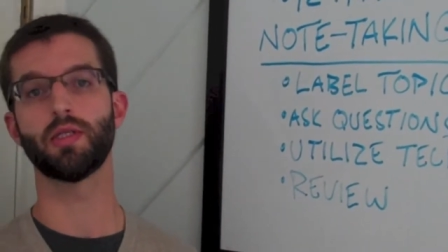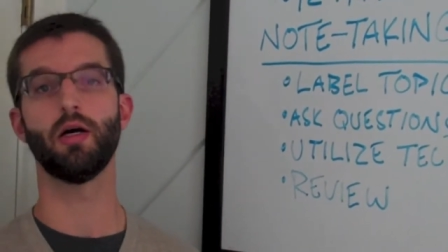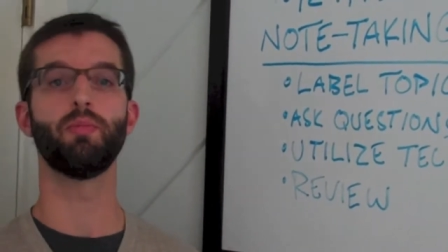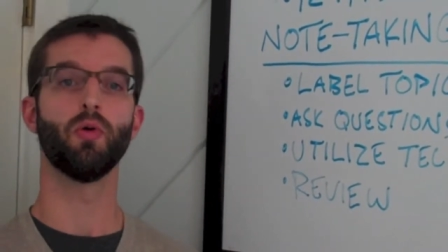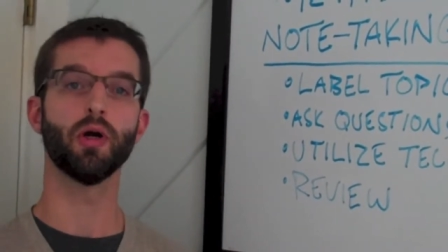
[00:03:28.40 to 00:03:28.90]
to
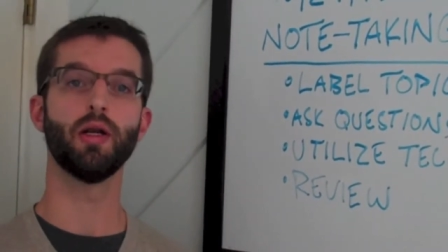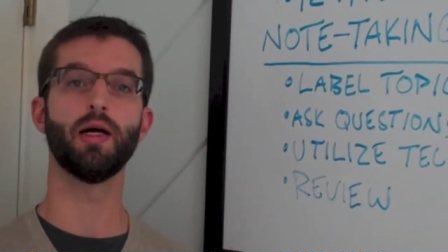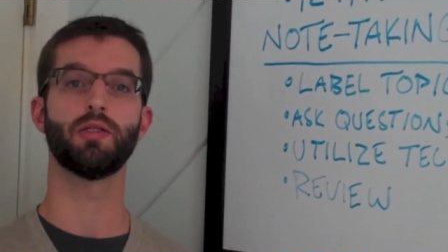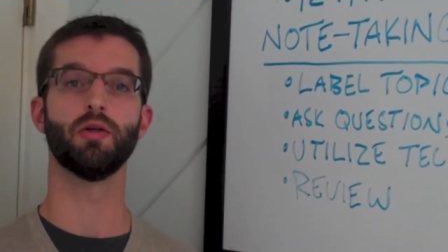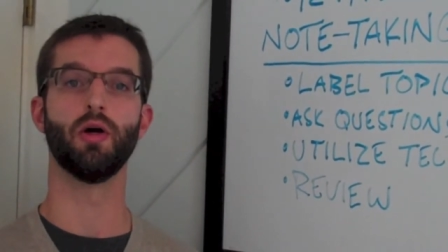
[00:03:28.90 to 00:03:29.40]
help
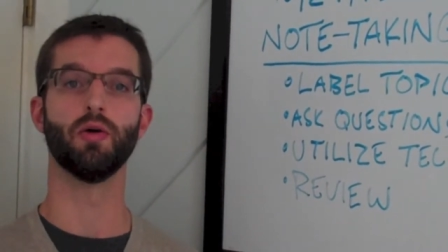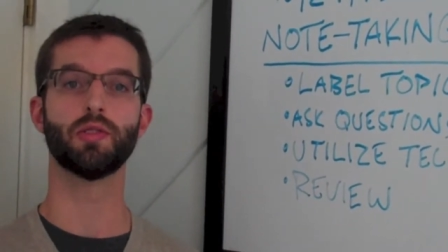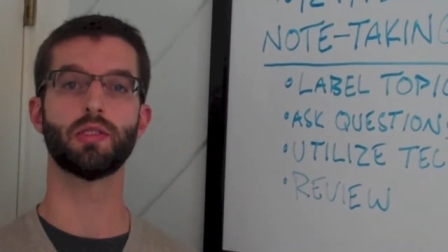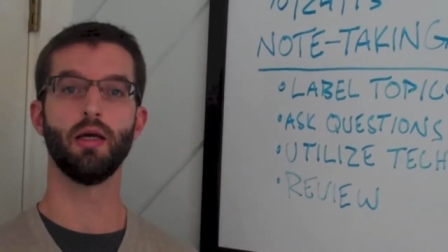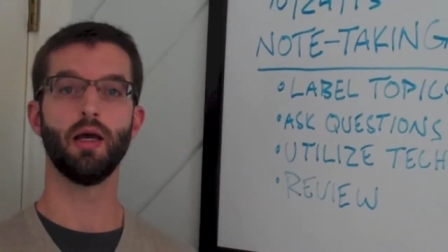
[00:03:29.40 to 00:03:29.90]
organize your
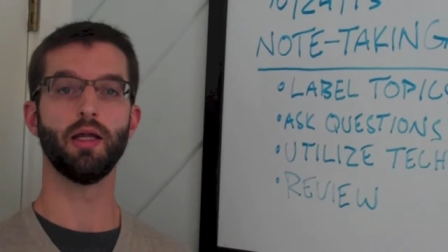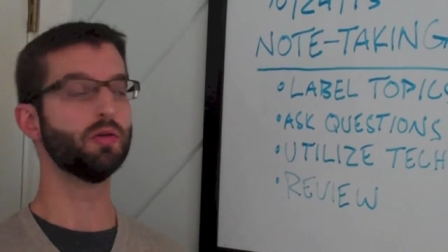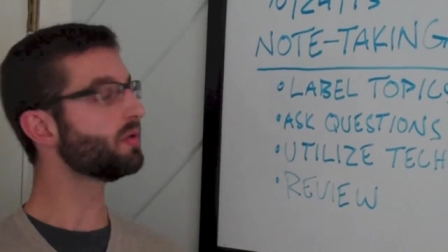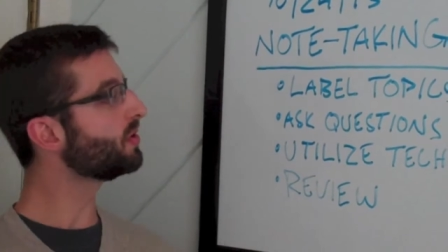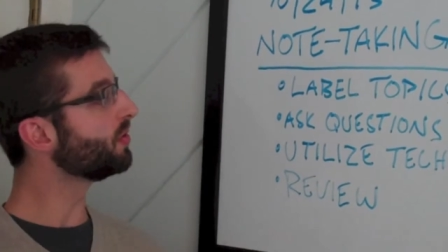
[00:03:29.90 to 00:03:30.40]
notes, and
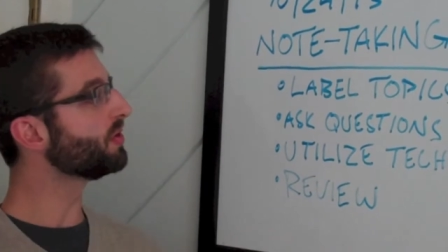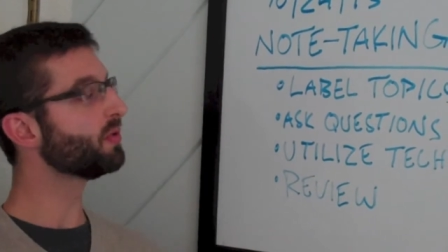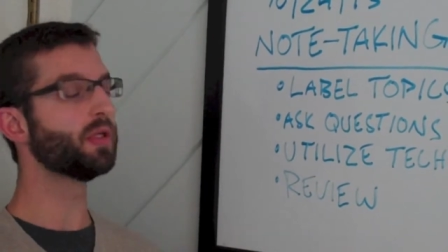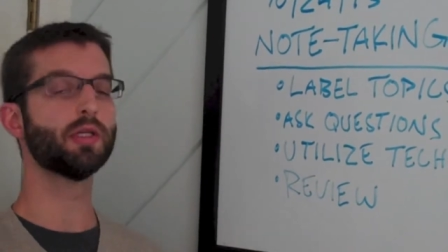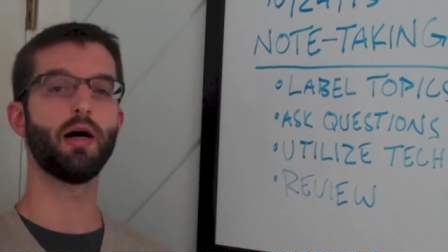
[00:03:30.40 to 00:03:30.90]
use the tools
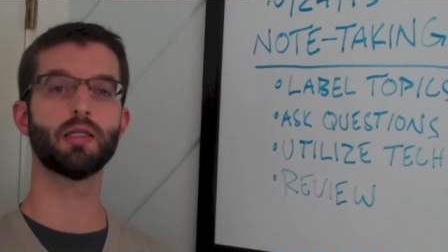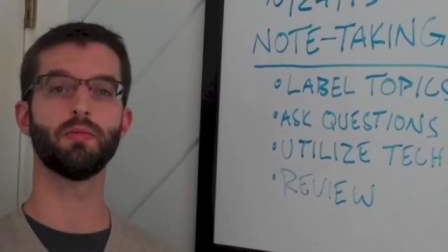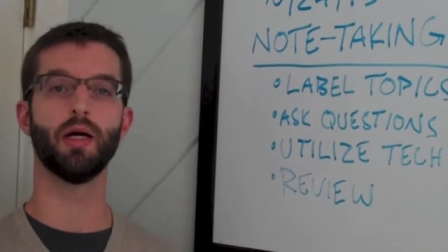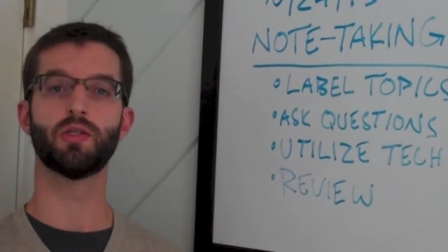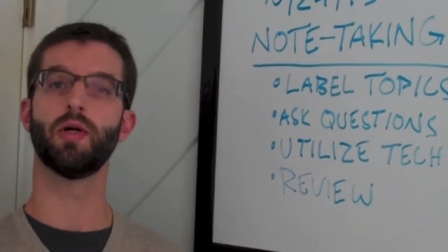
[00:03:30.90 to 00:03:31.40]
that we talked
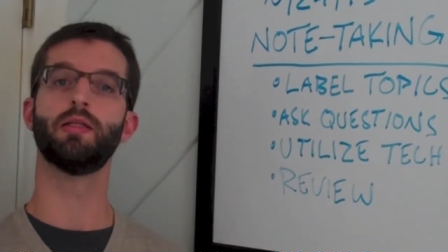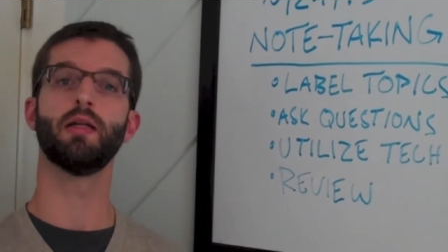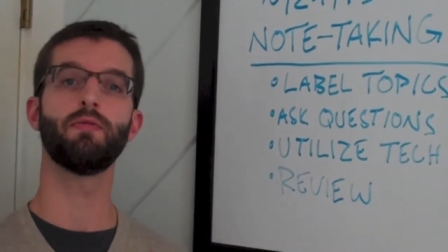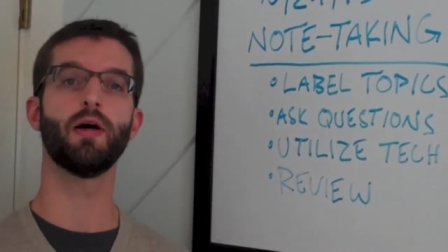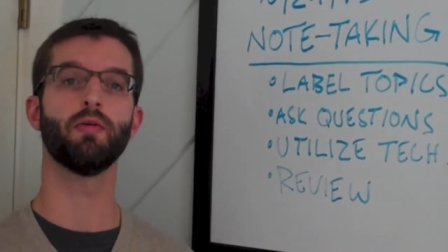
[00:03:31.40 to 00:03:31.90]
about to
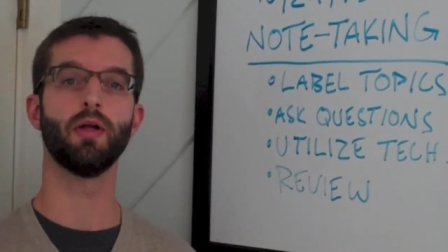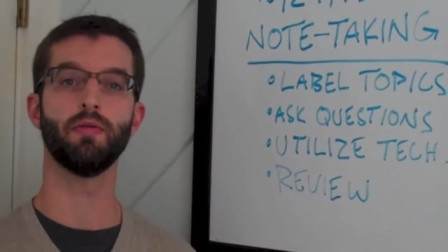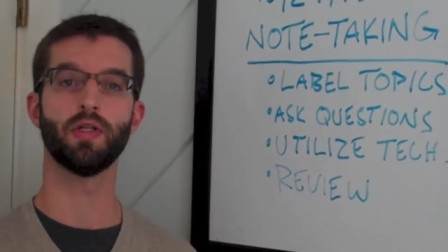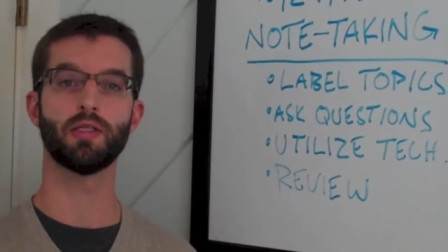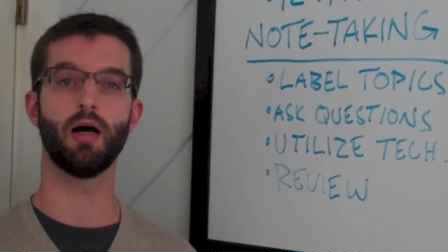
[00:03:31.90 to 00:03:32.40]
identify
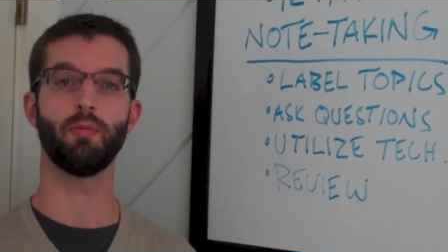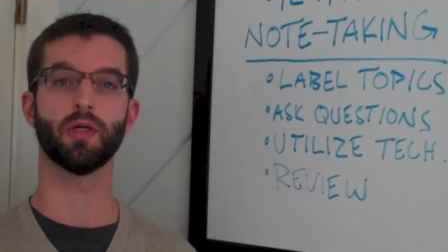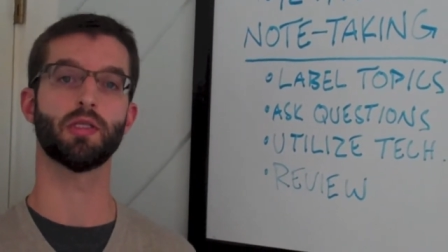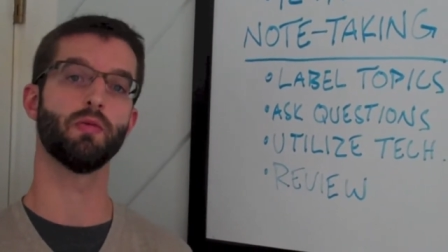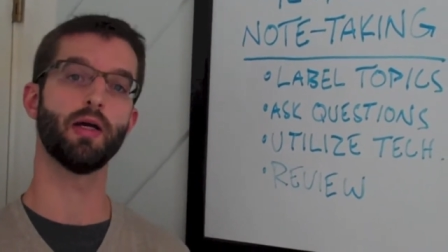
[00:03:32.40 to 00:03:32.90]
relevant
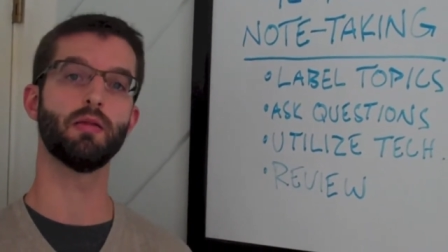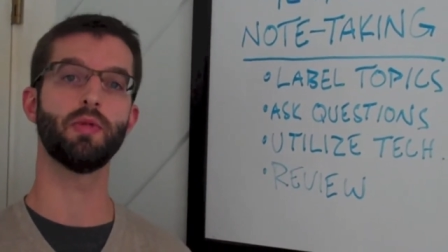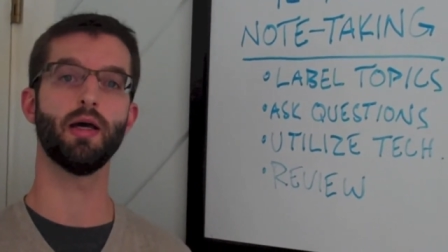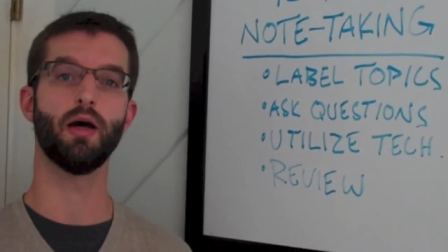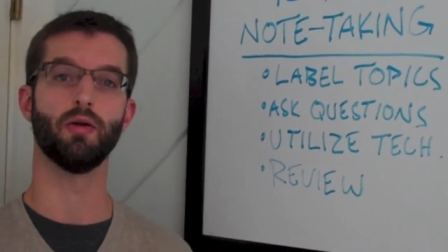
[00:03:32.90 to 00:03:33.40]
topics and write them
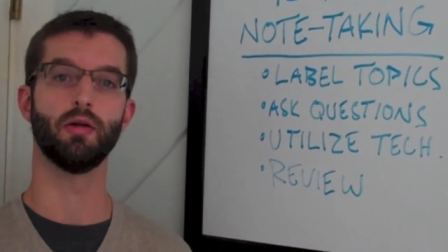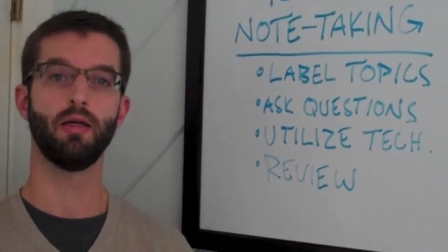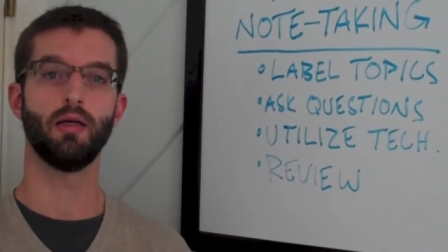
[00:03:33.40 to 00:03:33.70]
down.